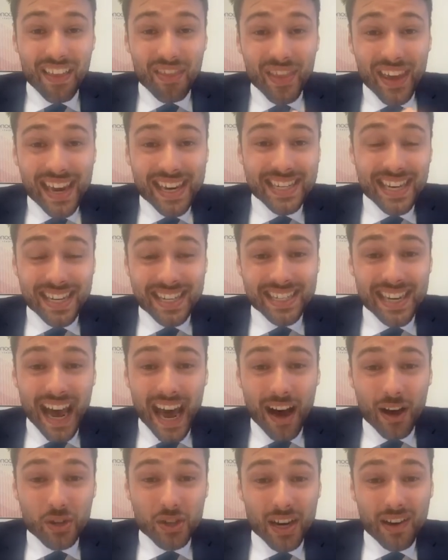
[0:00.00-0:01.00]
these are
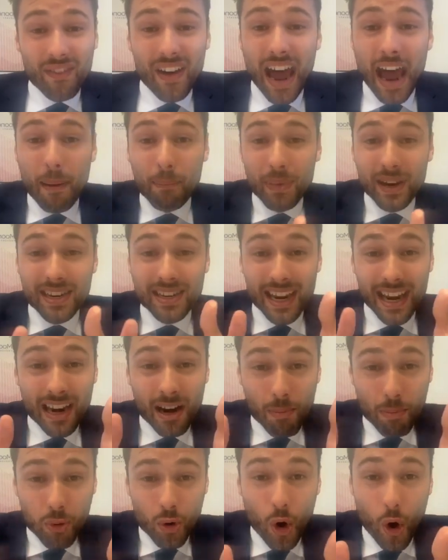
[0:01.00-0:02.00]
sales that have happened
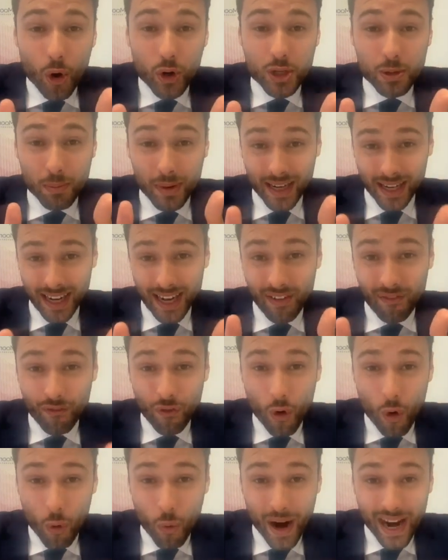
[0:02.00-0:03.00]
in approximately
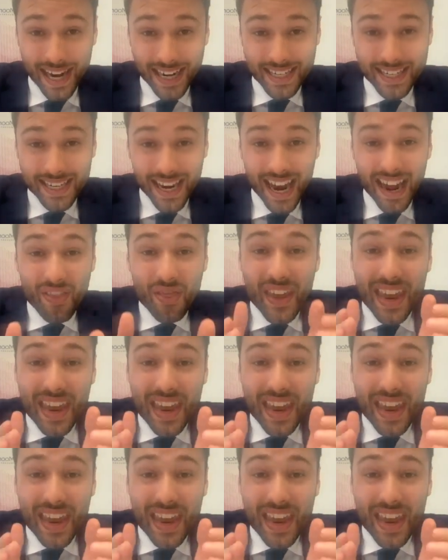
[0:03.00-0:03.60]
4 weeks.